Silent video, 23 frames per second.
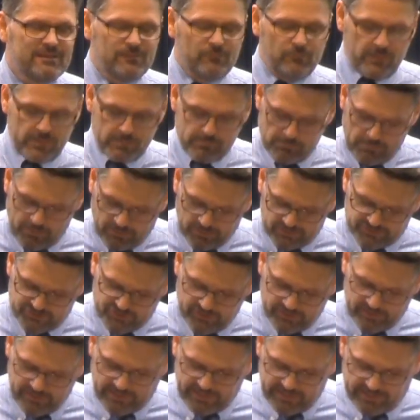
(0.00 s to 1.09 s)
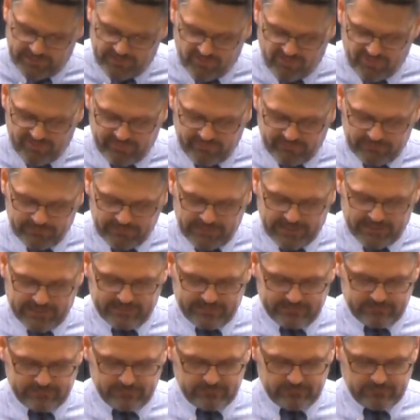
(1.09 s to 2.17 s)
We marginalize the
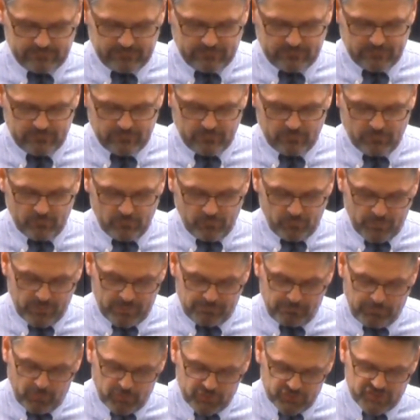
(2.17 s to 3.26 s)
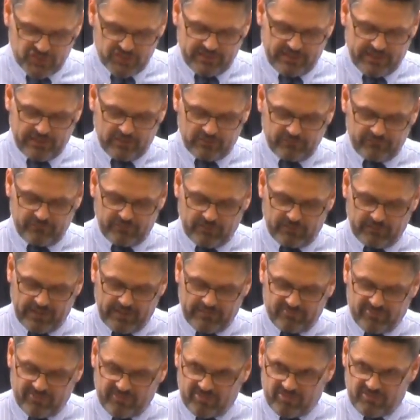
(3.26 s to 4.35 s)
light. We push it out of our
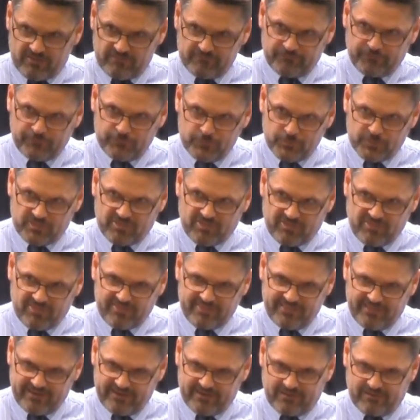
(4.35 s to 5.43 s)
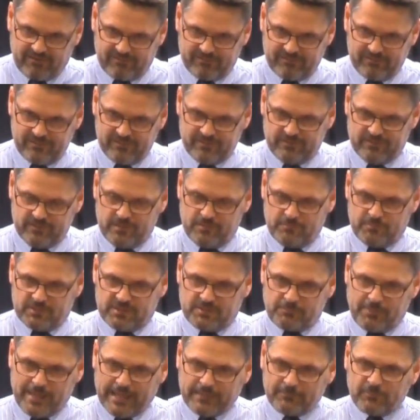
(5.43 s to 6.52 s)
lives. Its influence is there. But
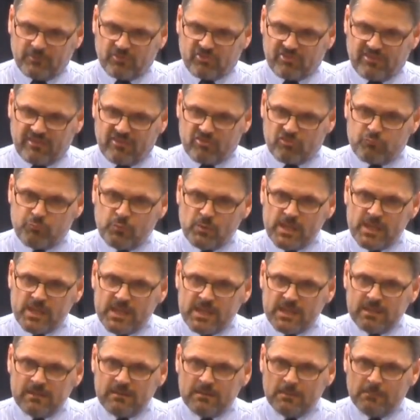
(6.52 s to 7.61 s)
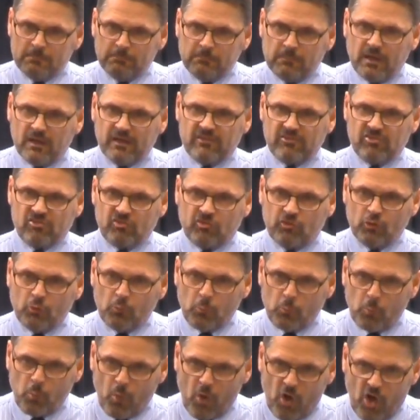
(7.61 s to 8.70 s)
the Bible says we must
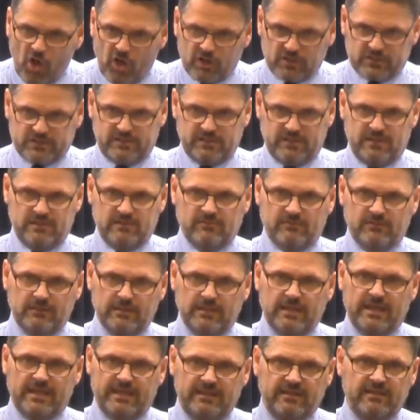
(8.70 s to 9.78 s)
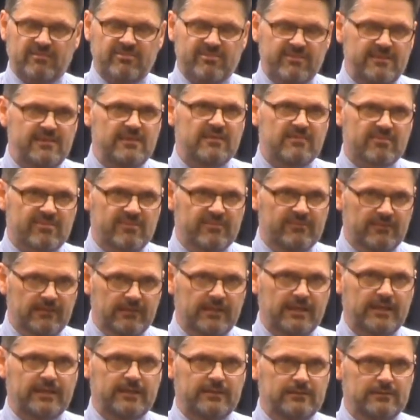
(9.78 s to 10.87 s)
walk in the light as he is in the
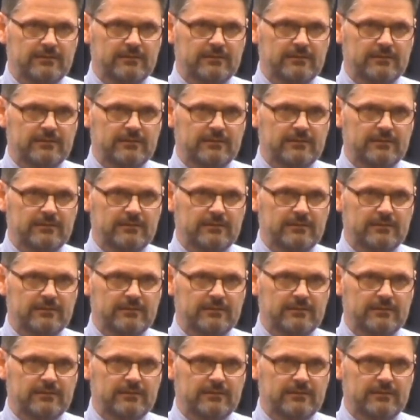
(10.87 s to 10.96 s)
light.